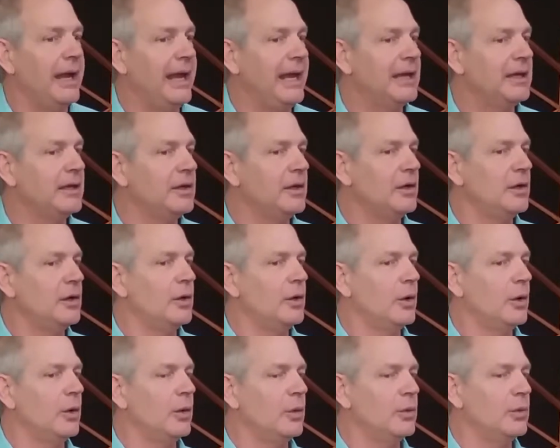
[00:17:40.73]
and
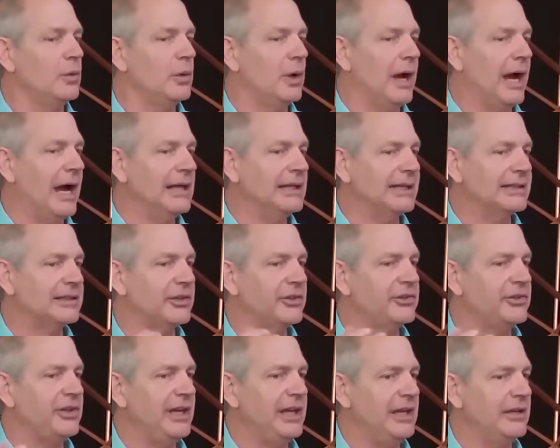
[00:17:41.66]
I like to
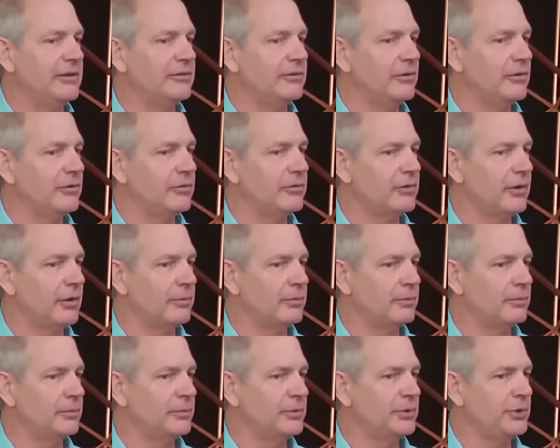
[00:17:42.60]
see it
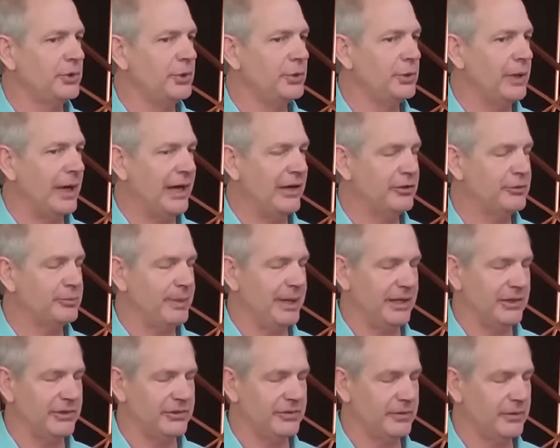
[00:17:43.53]
from two
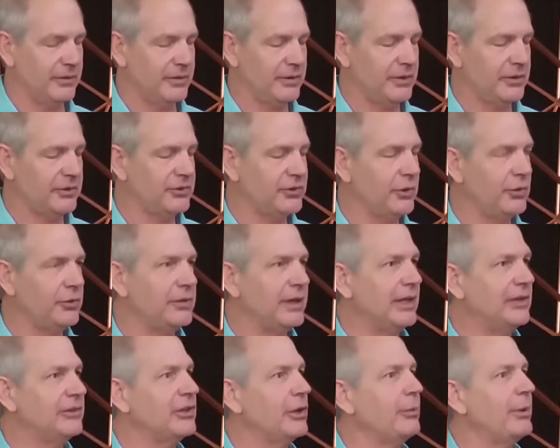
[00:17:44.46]
aspects. There's two
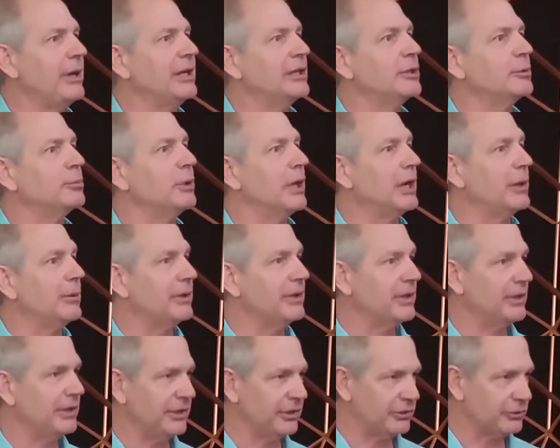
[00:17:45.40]
things that we get to play
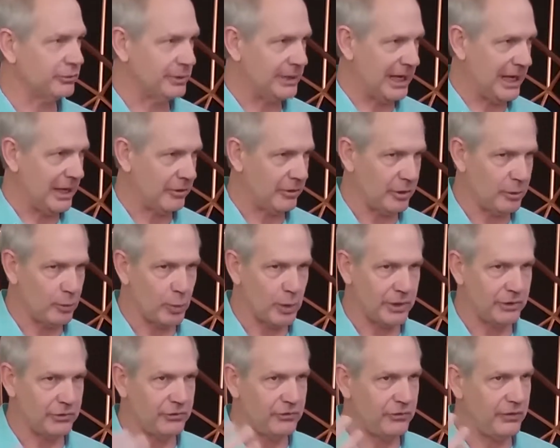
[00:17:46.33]
with in this reality.
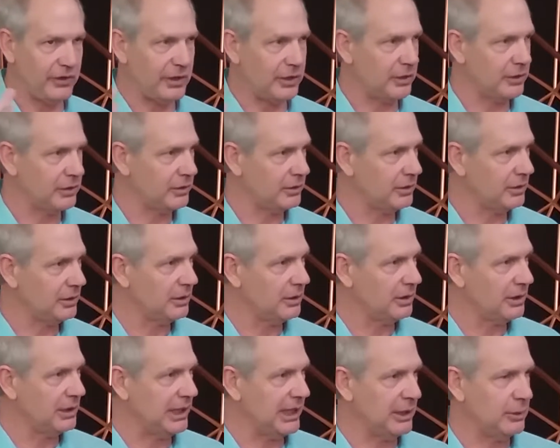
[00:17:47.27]
One is fear,
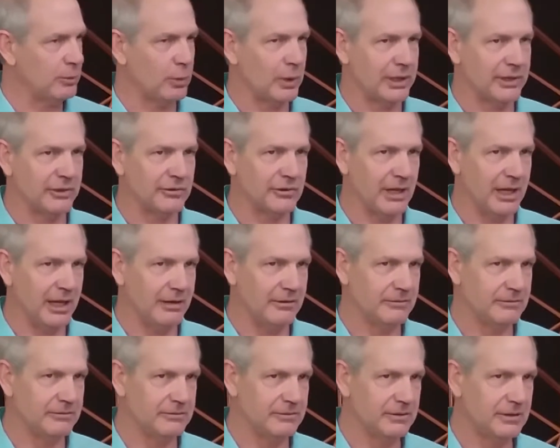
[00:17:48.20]
and one is
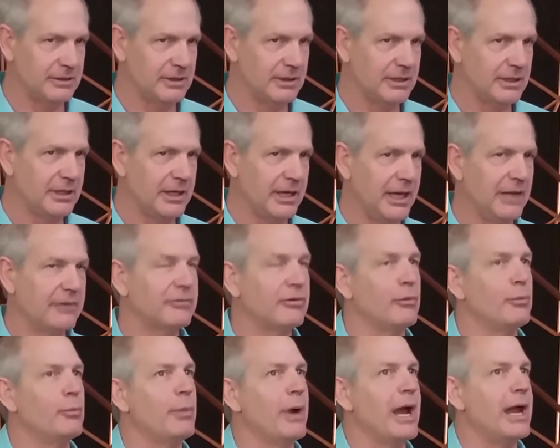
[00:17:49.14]
love. And
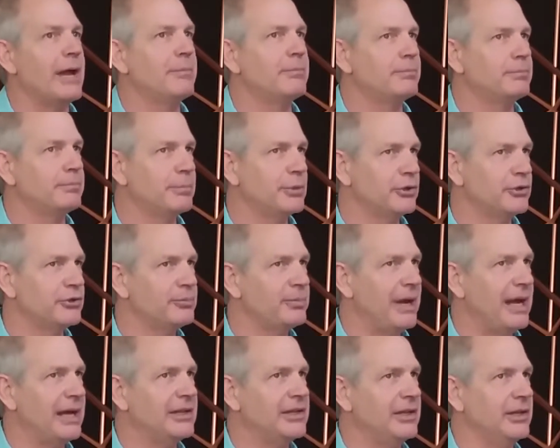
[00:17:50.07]
from my
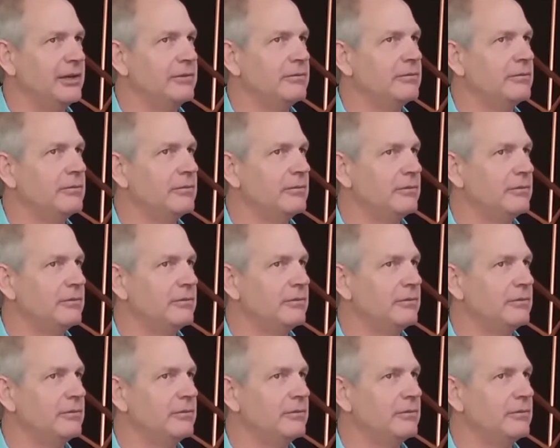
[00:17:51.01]
perspective,